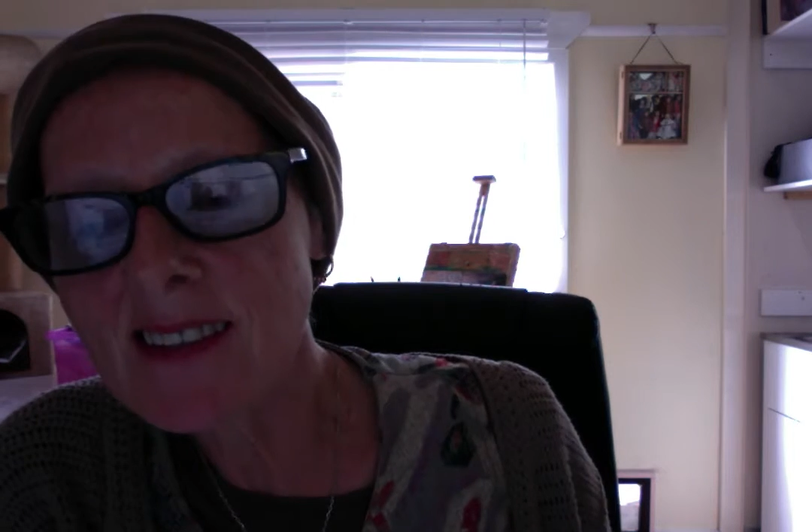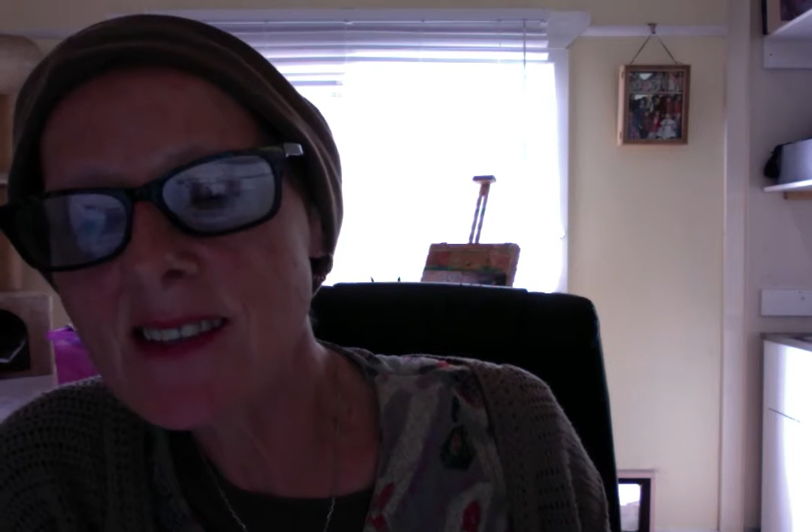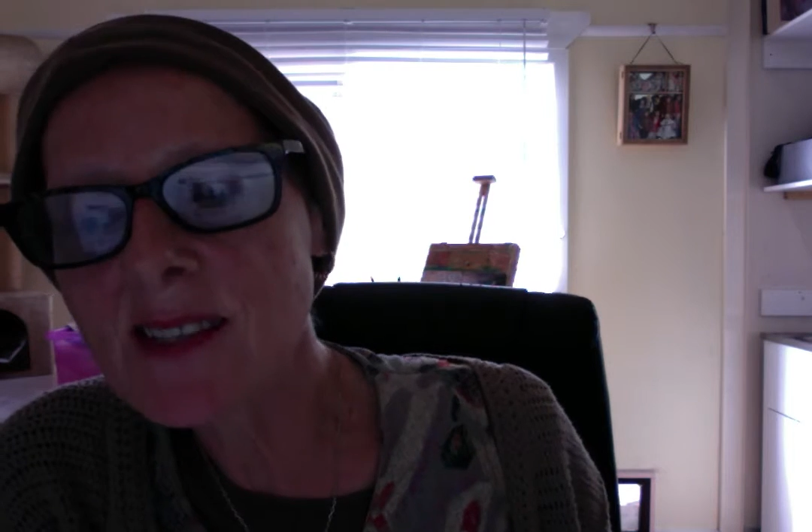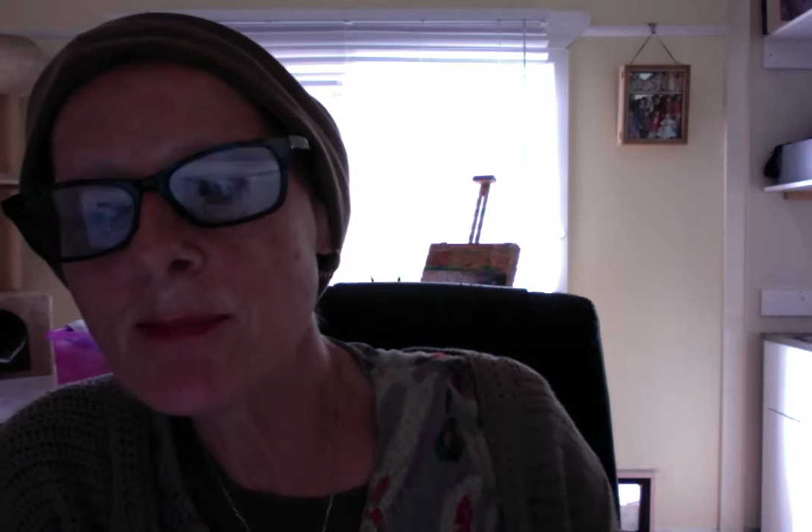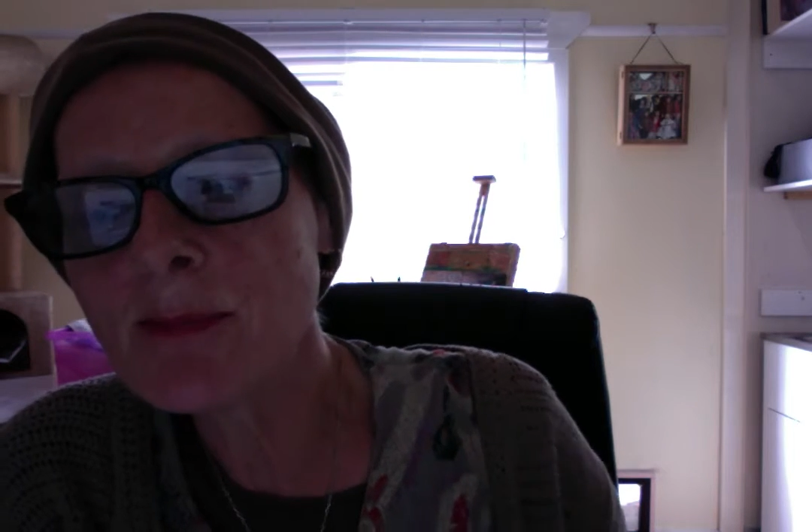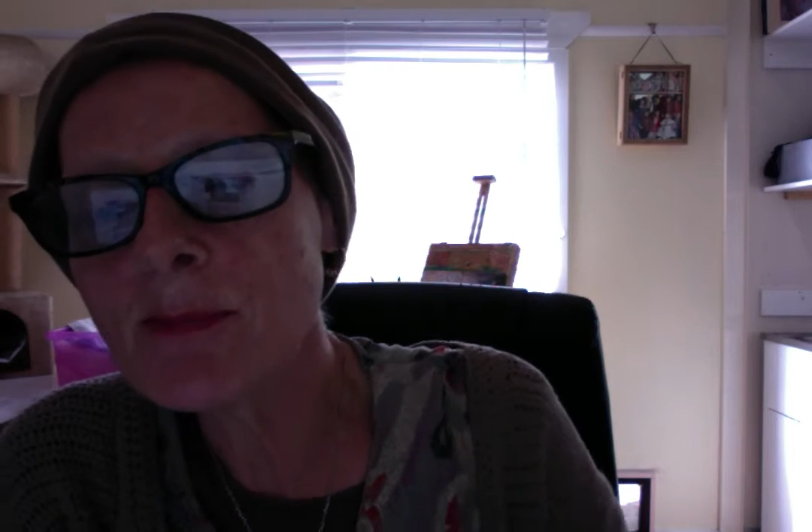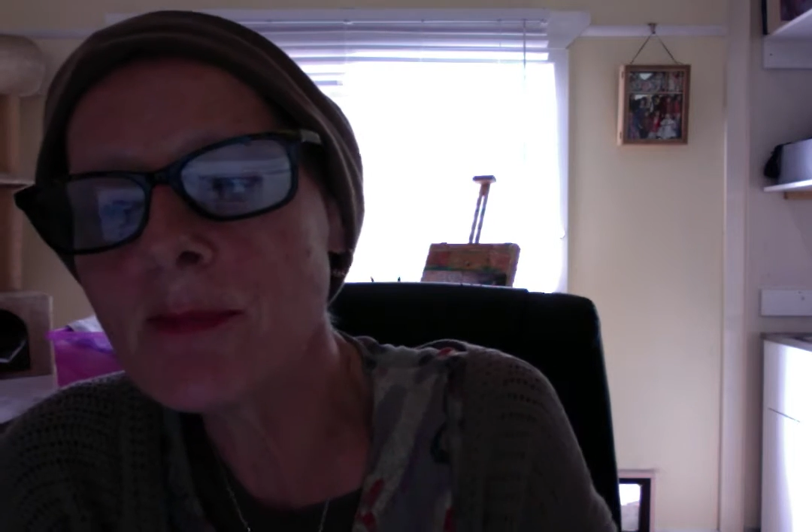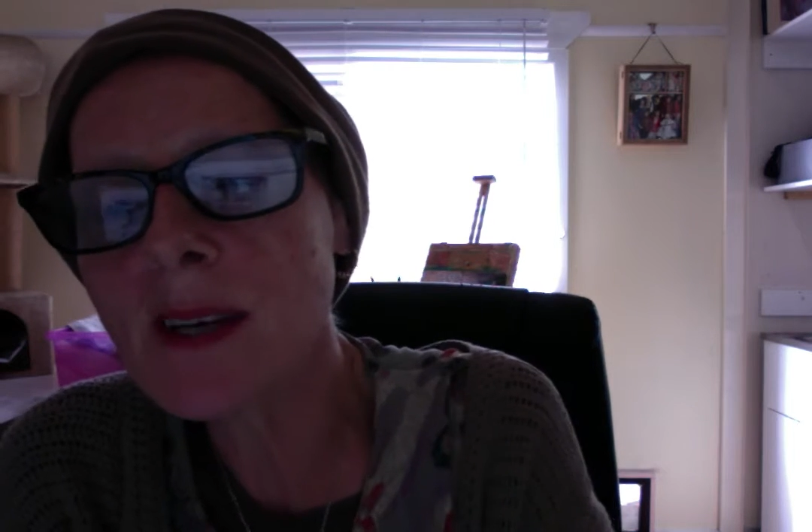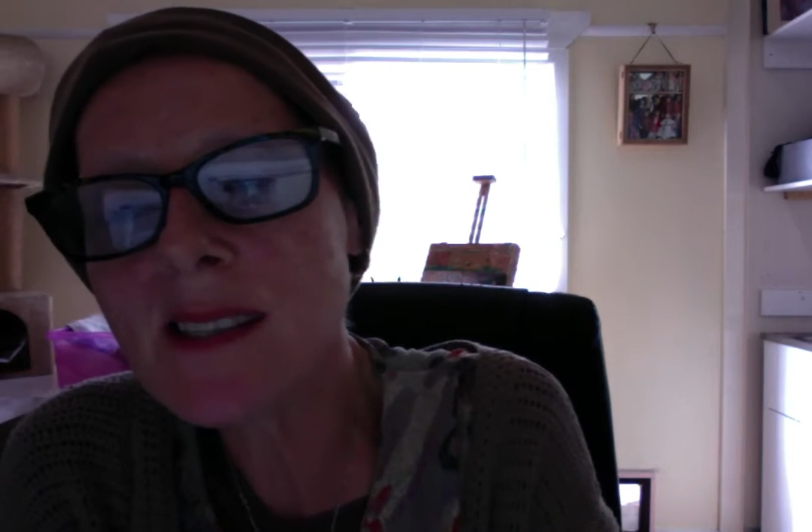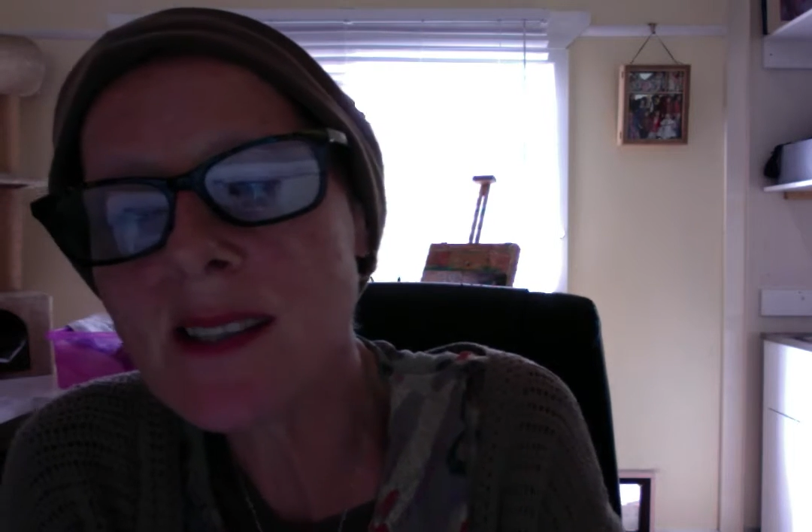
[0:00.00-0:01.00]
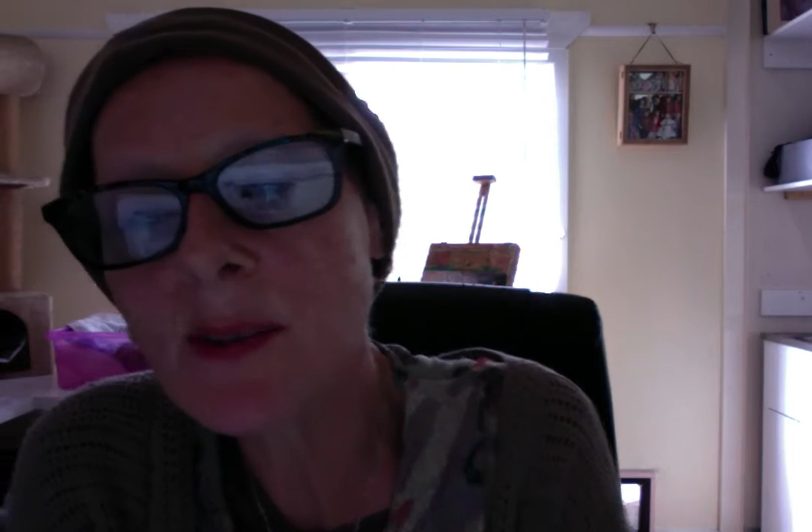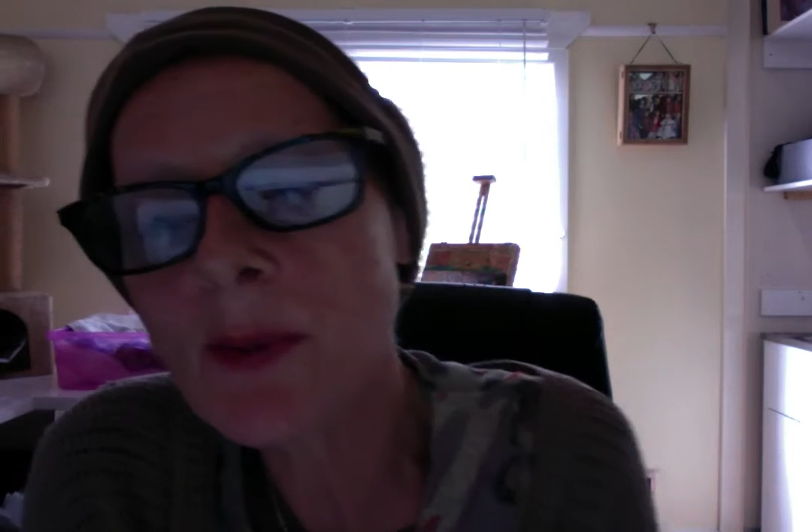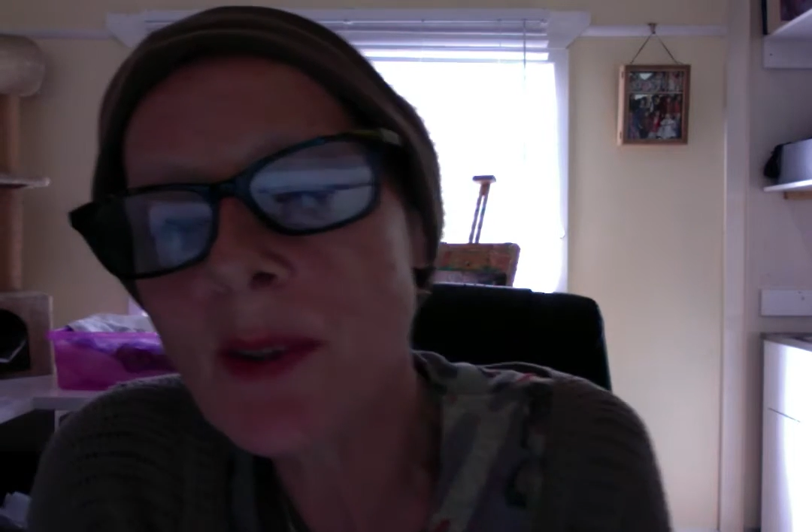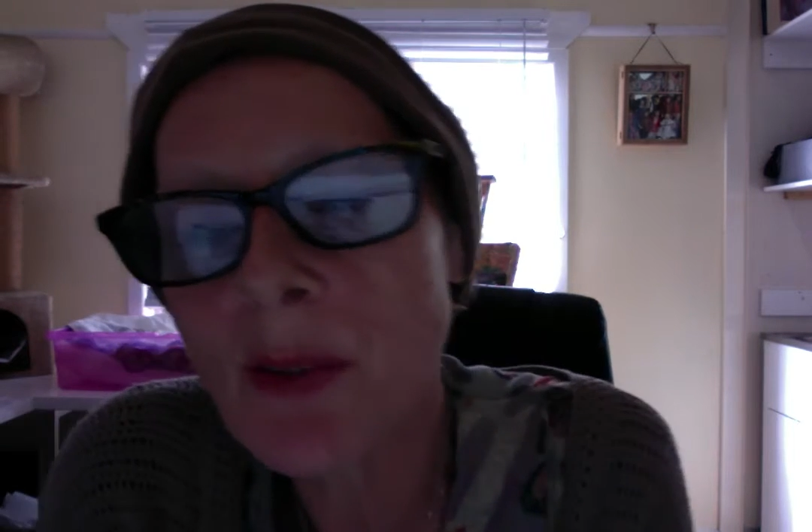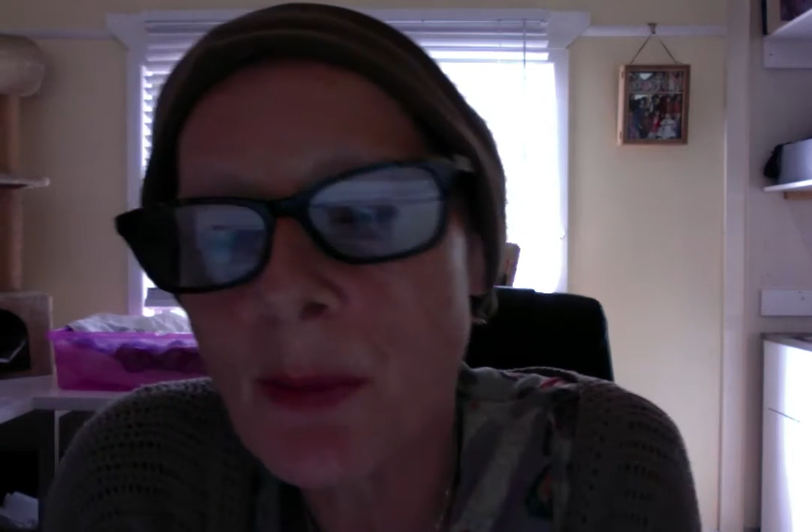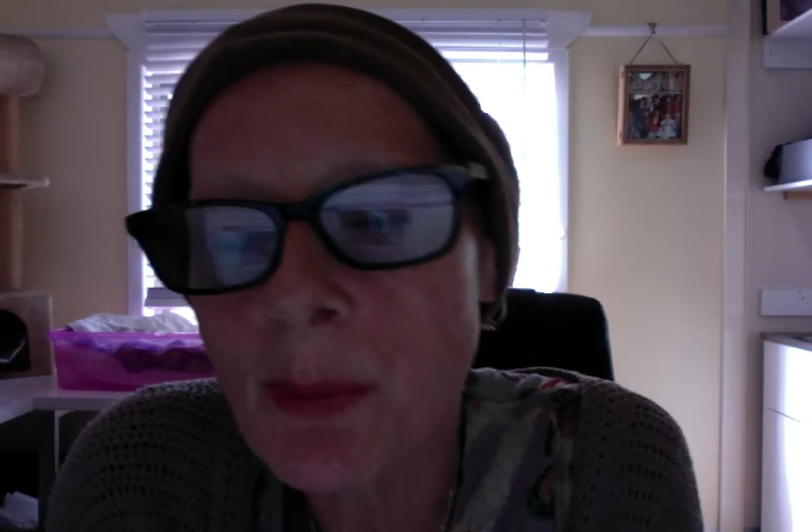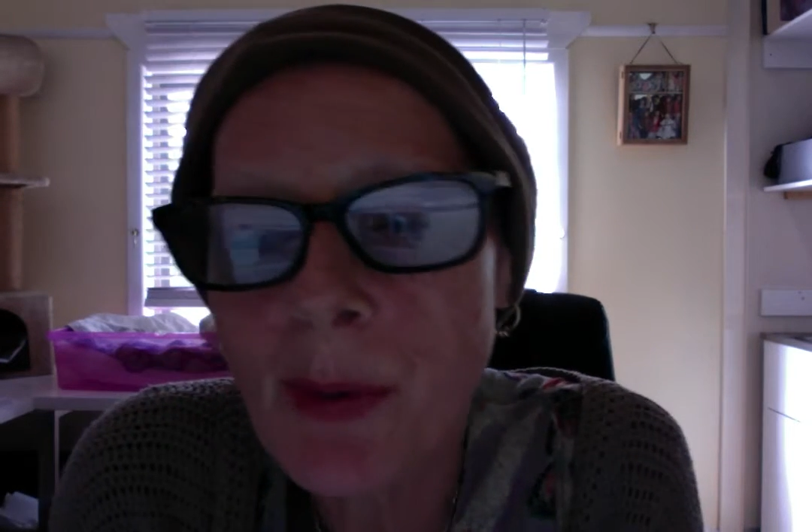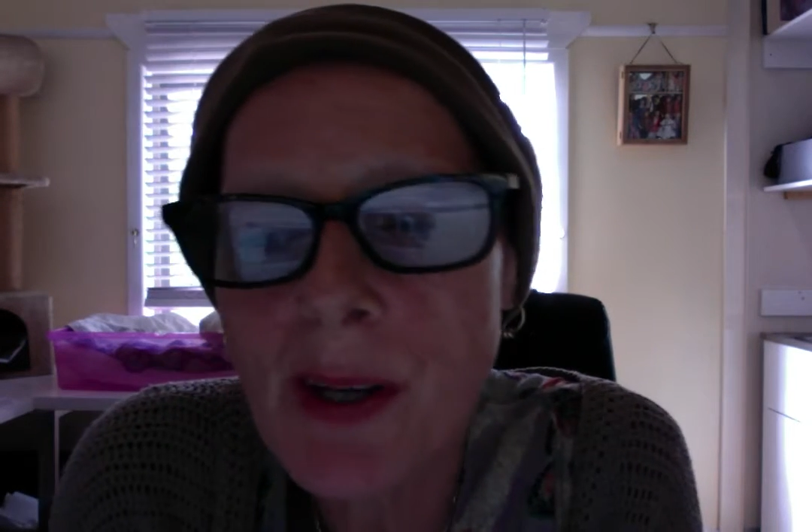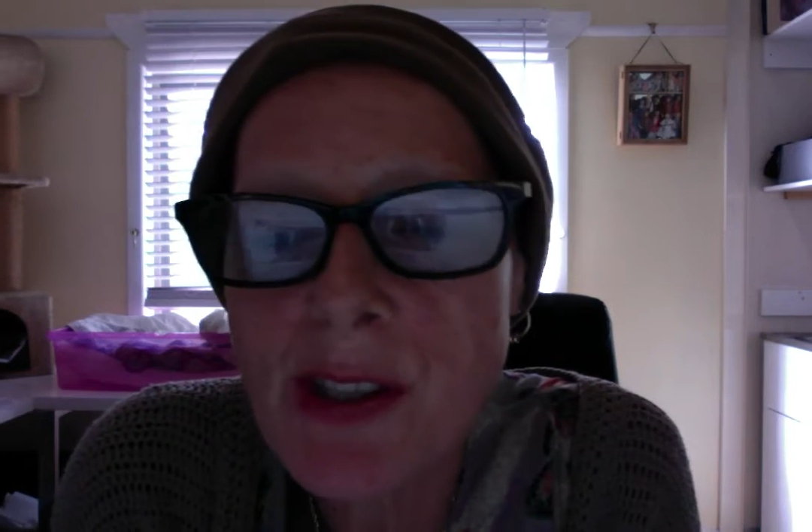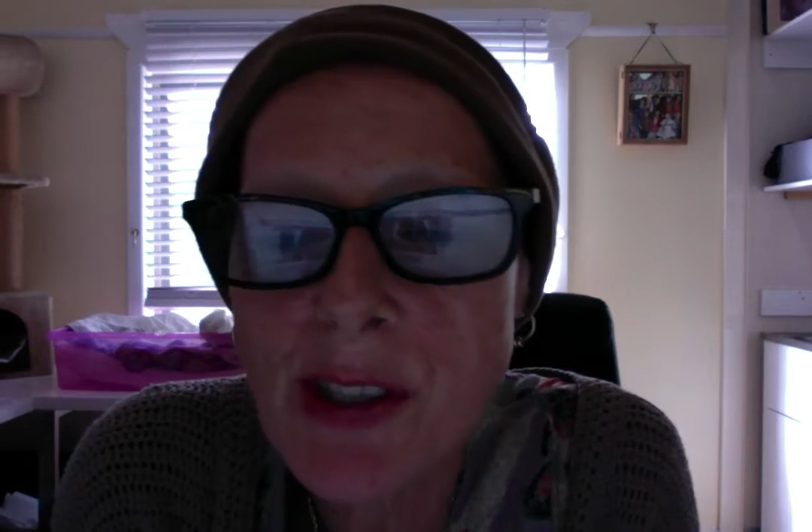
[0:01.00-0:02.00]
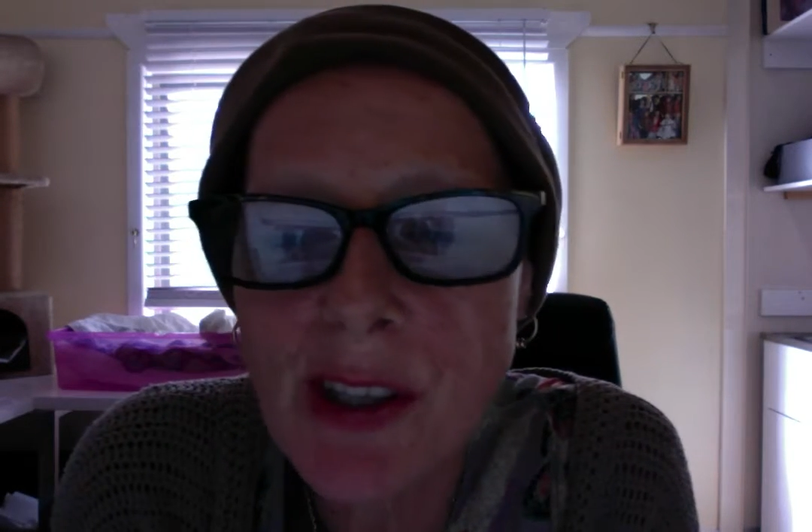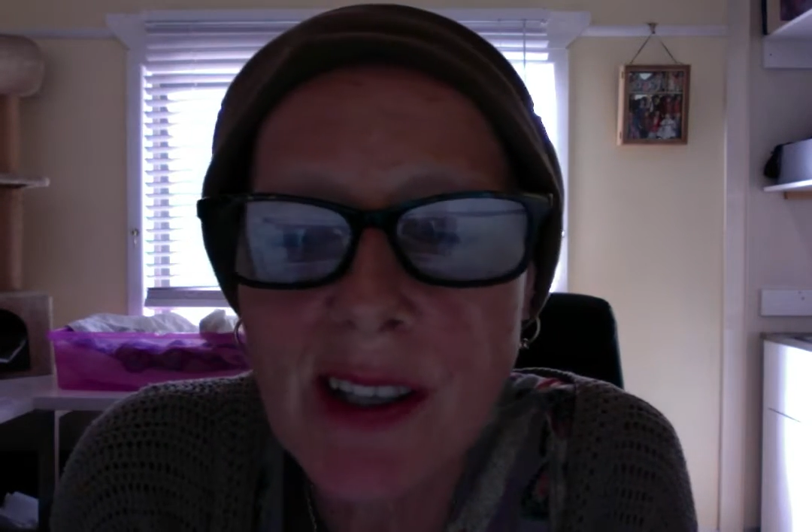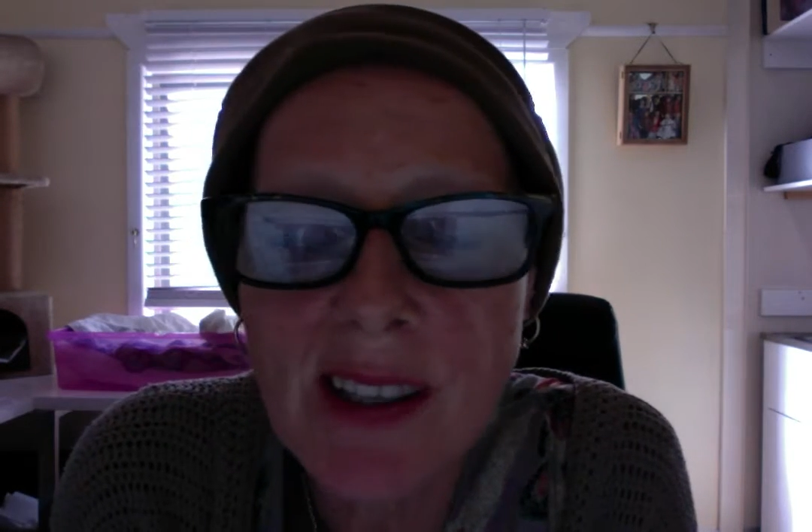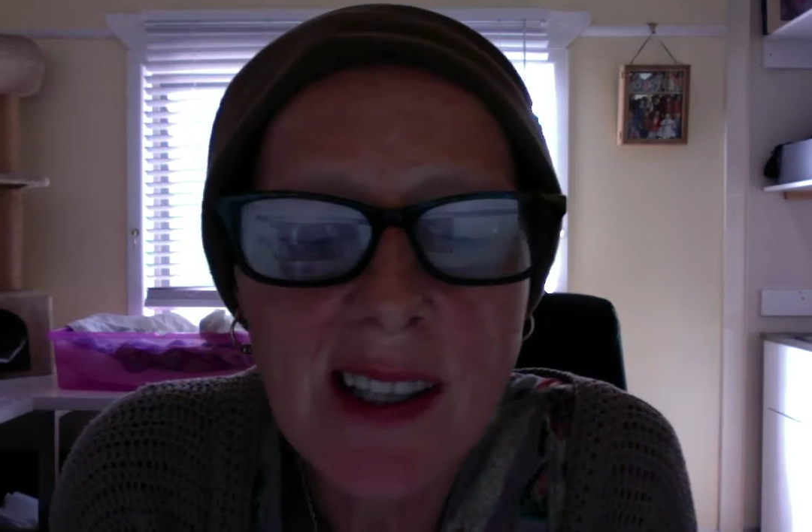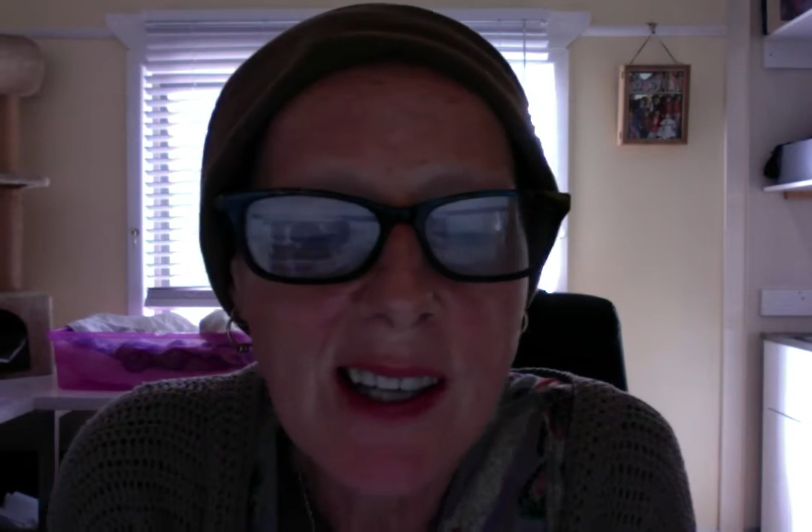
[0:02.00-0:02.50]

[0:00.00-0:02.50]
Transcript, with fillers: is messing with all the pressure